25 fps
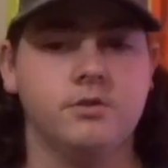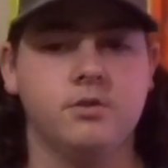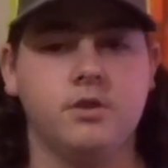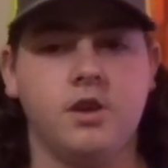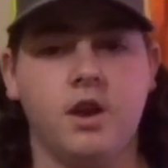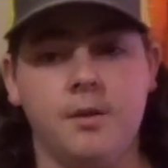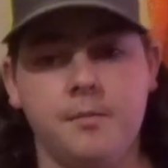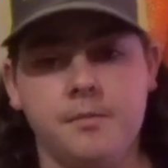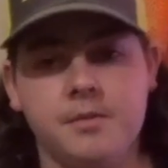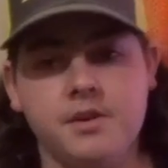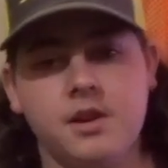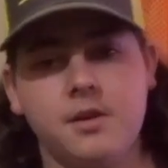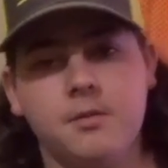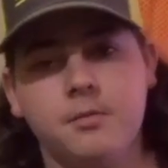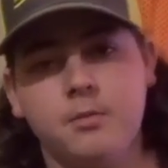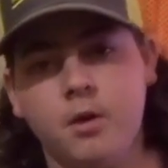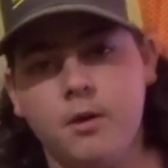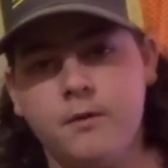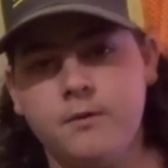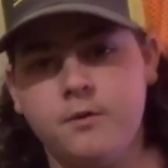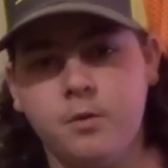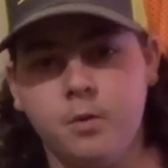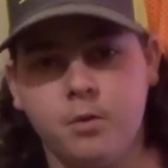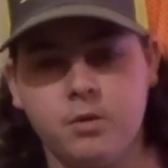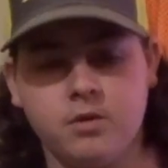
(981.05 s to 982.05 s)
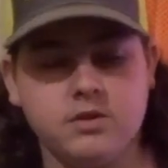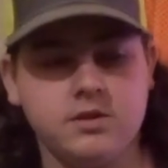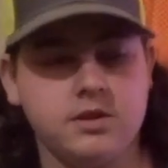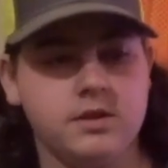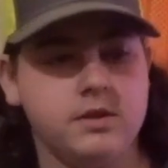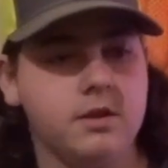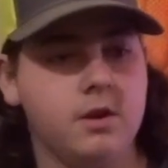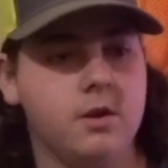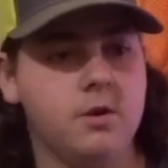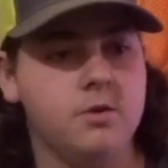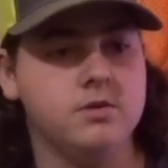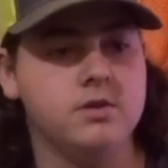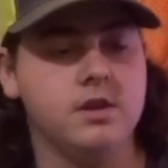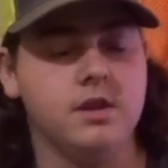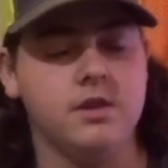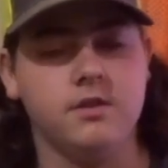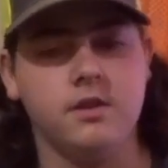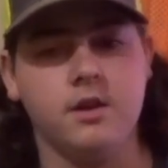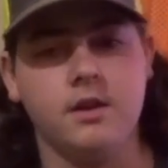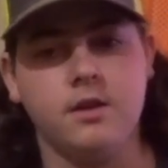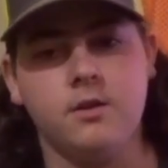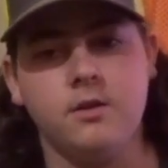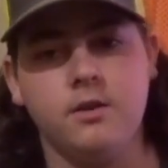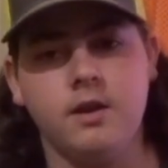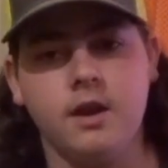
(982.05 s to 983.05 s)
So comment down below if you want to see those, and
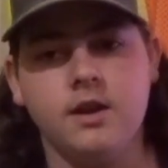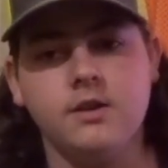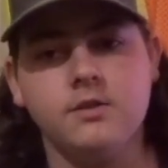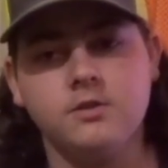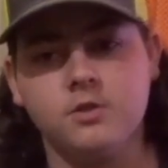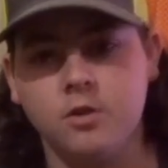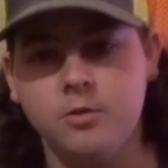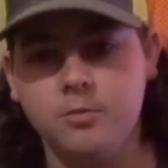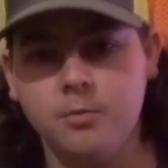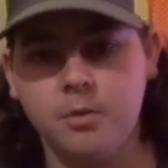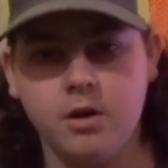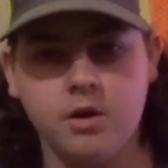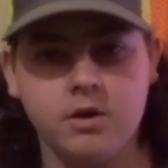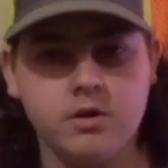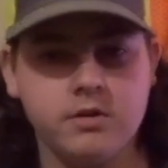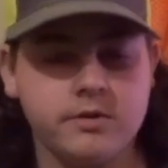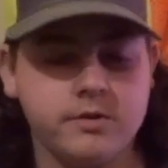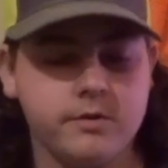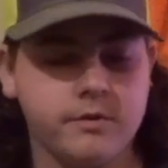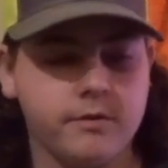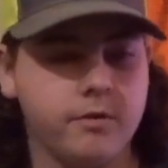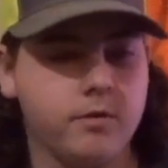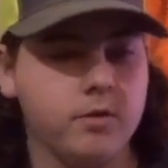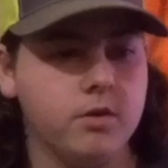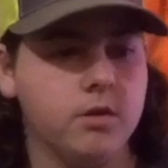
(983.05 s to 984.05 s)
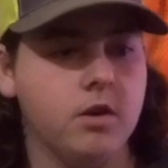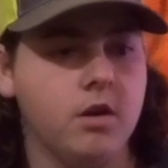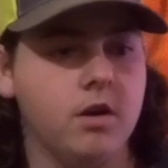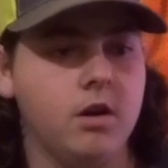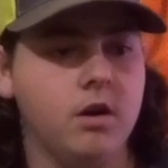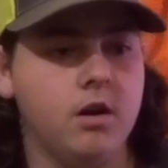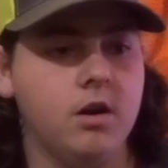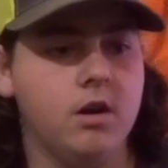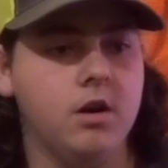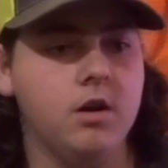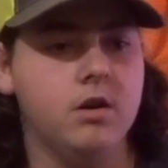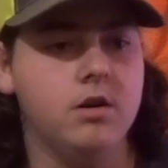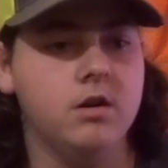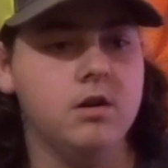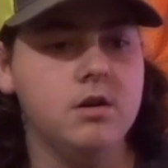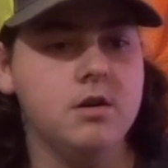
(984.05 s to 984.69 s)
thank you guys so much for